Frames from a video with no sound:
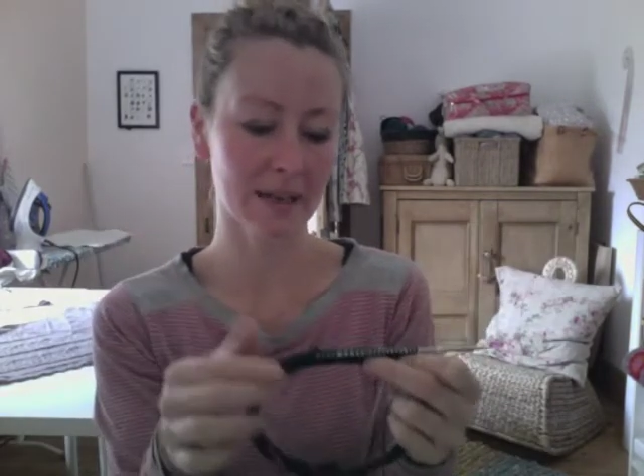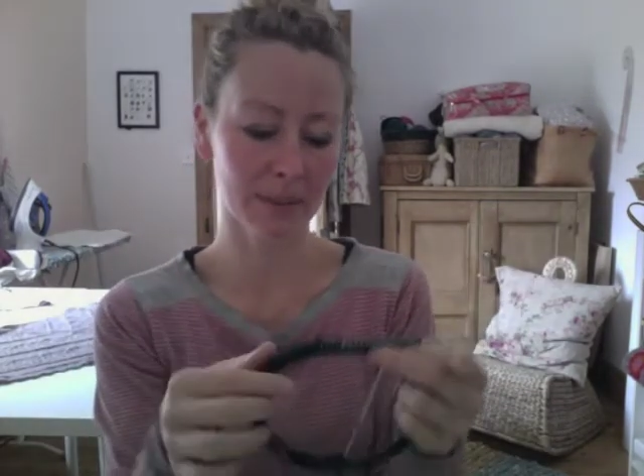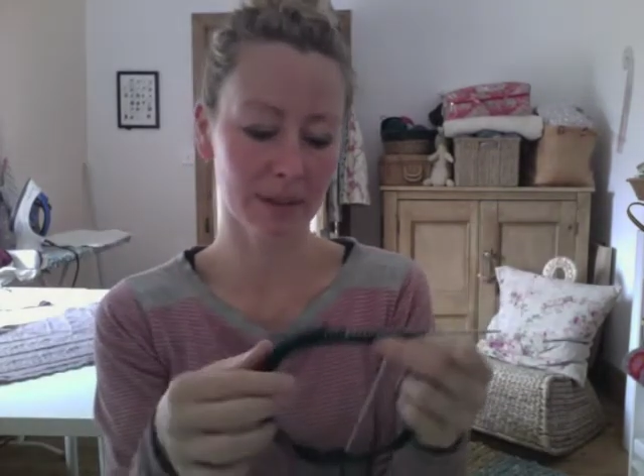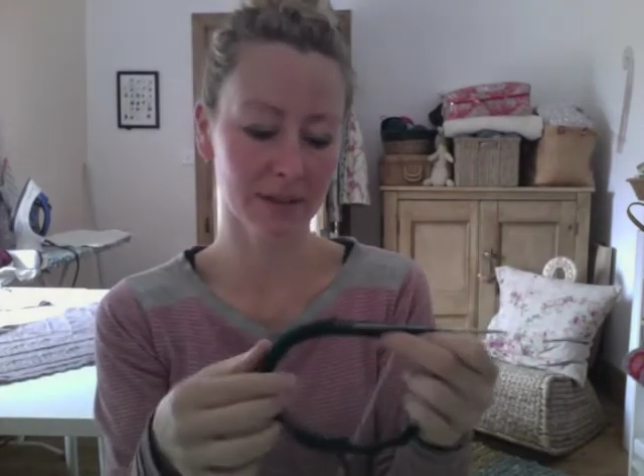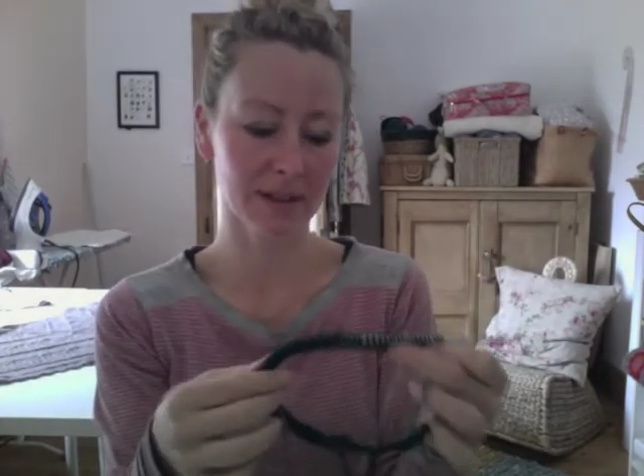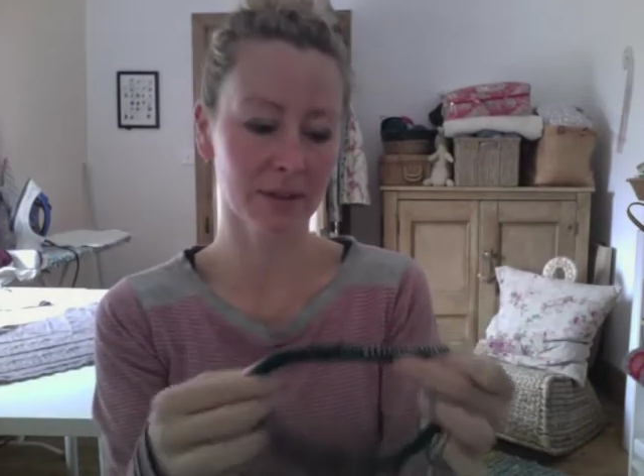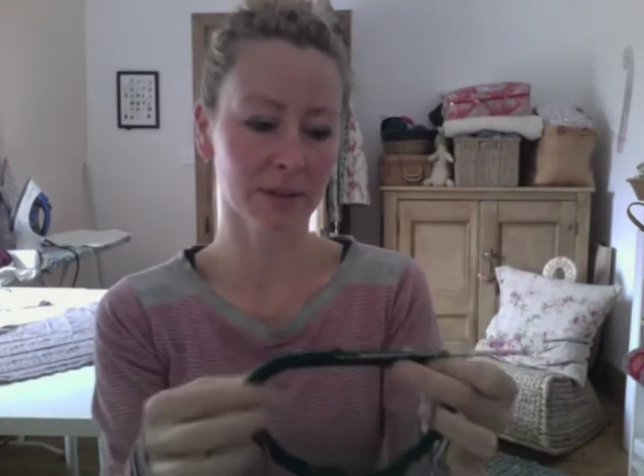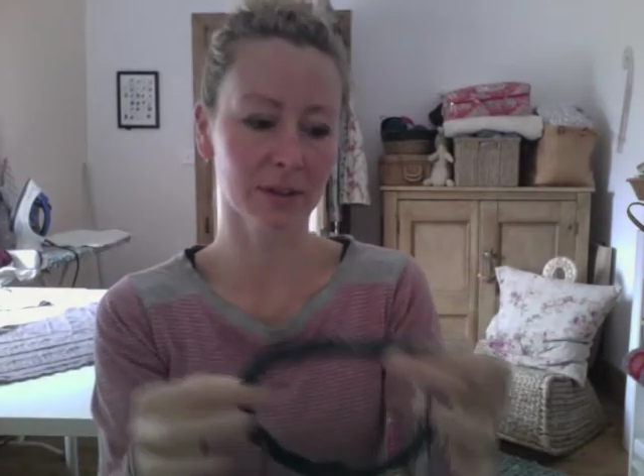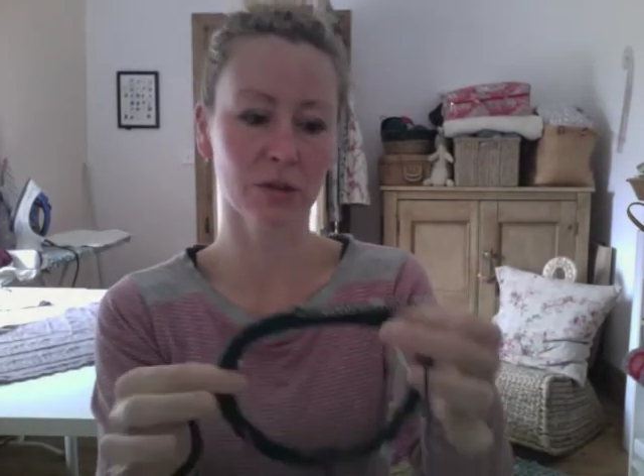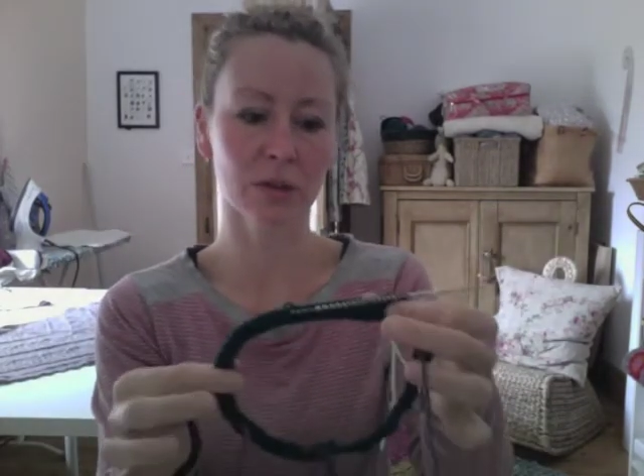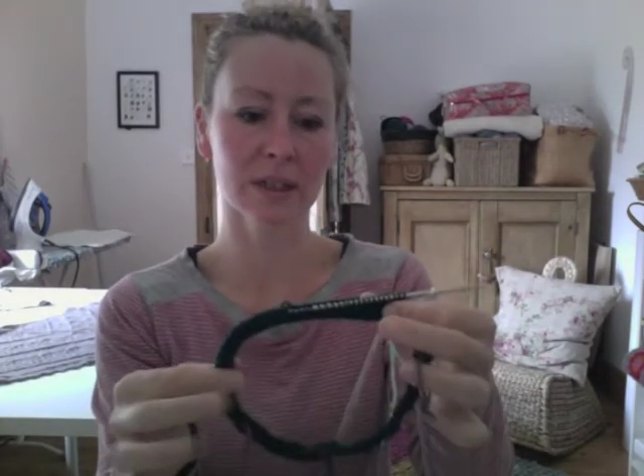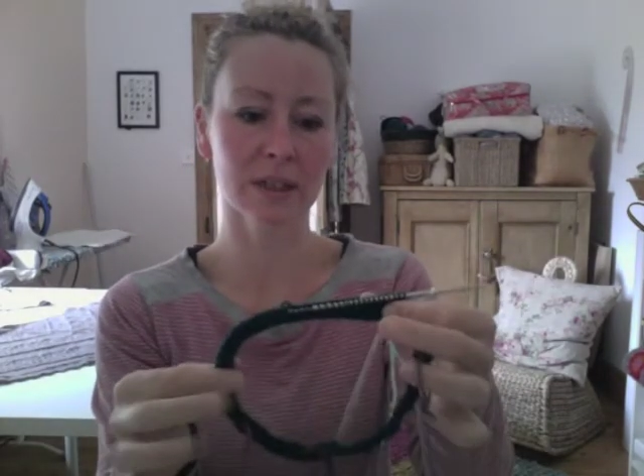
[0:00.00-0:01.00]
because now it's
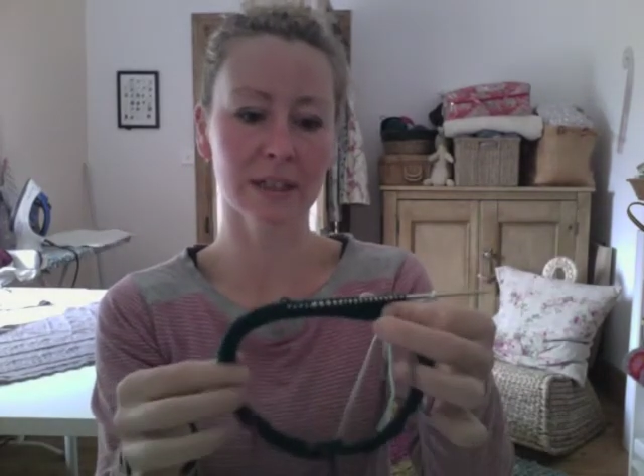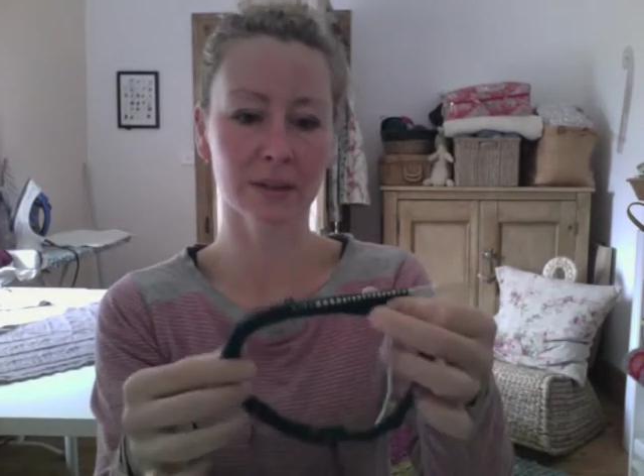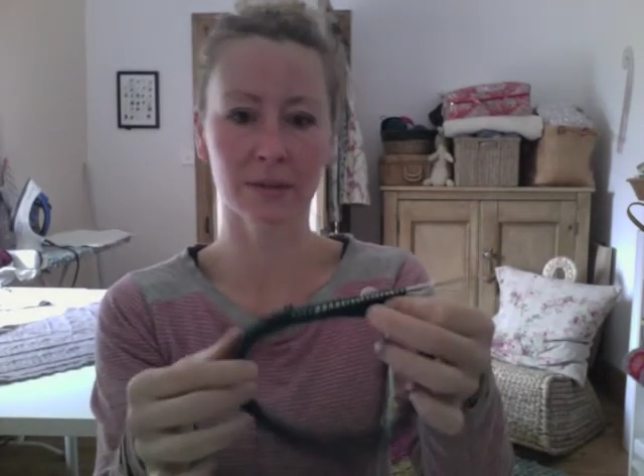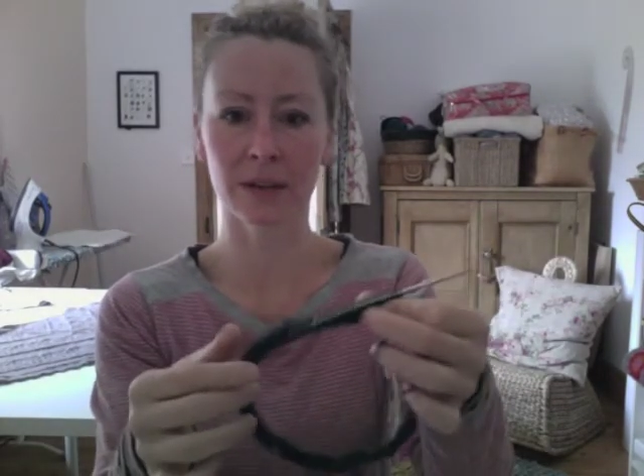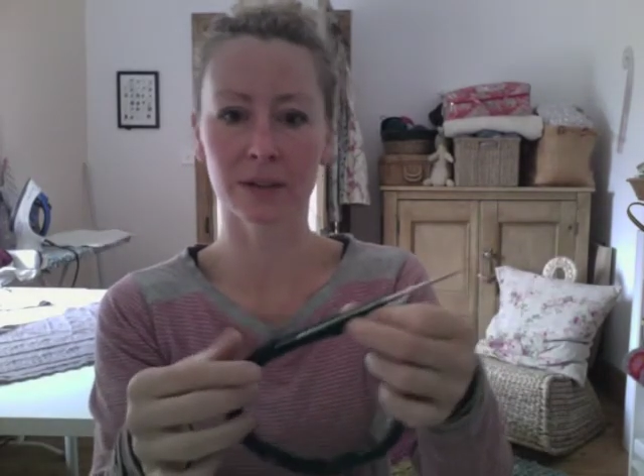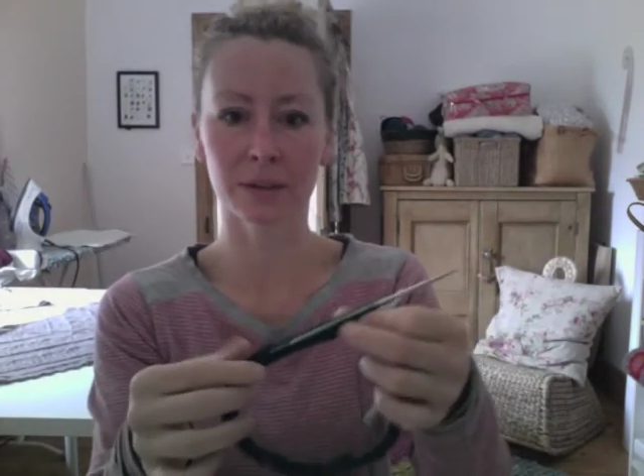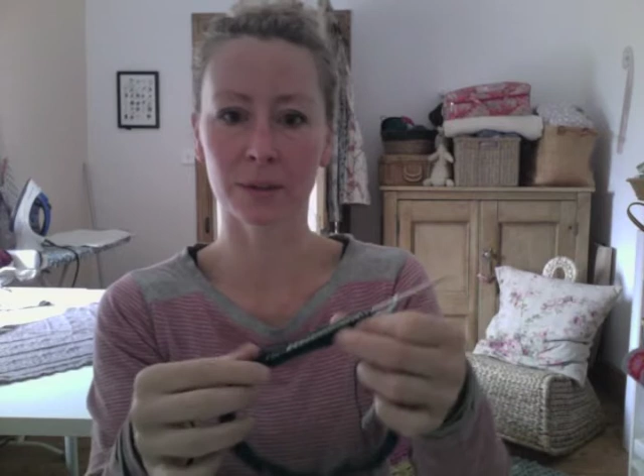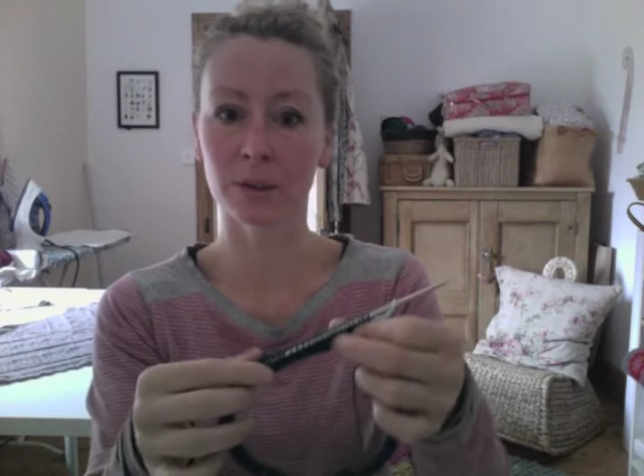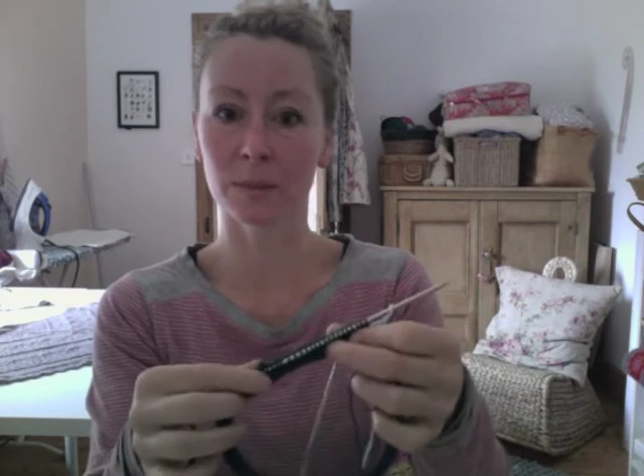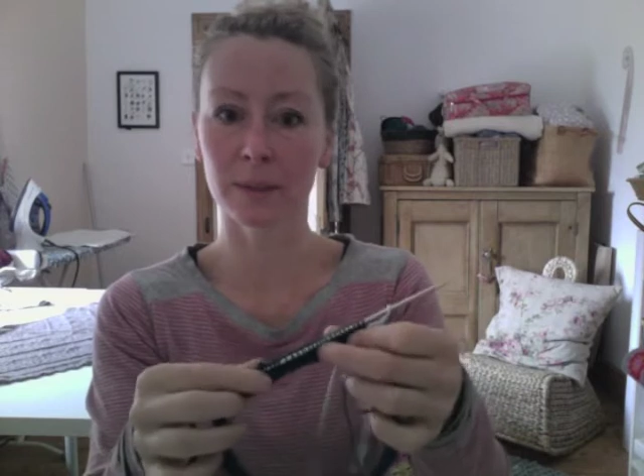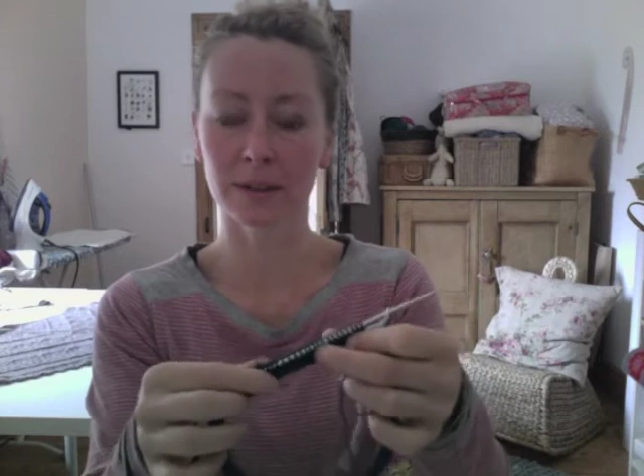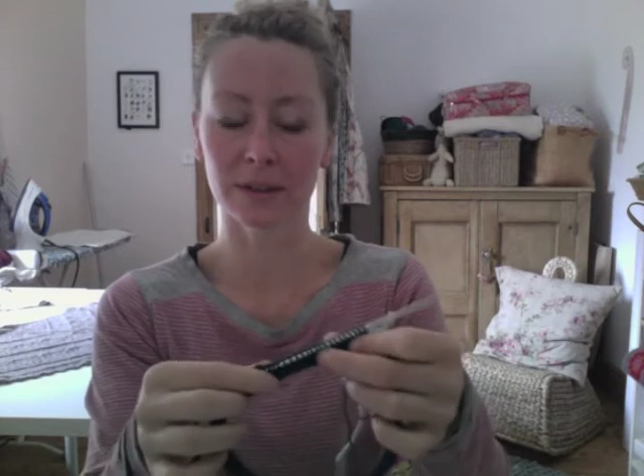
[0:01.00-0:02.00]
joined in the round, I'm going to
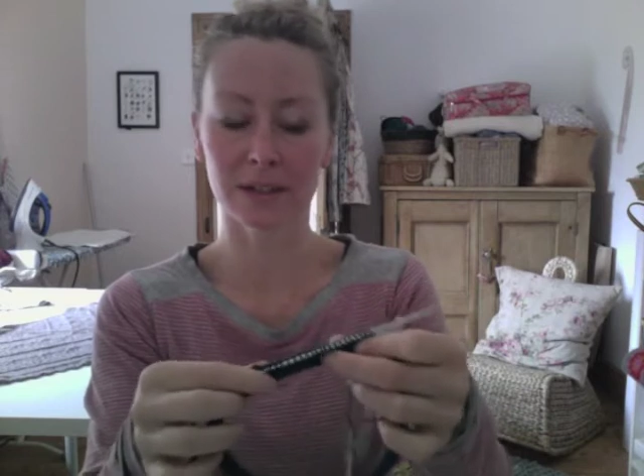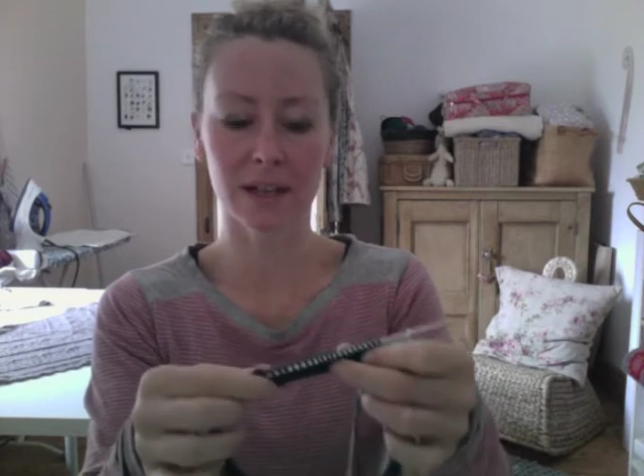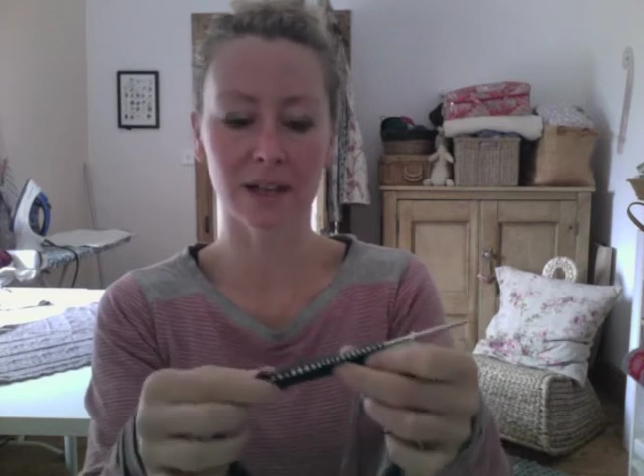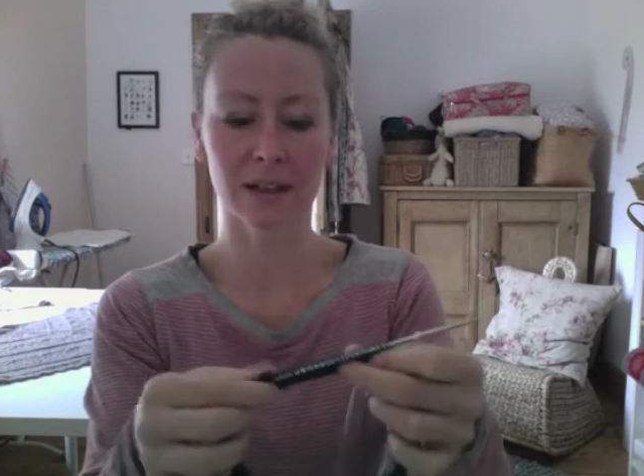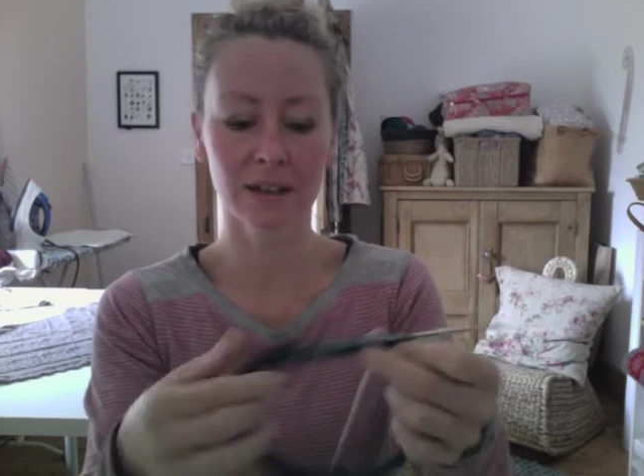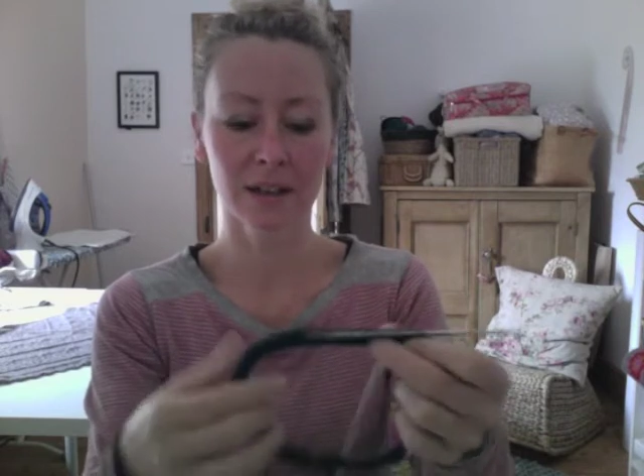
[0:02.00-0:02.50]
be able to tell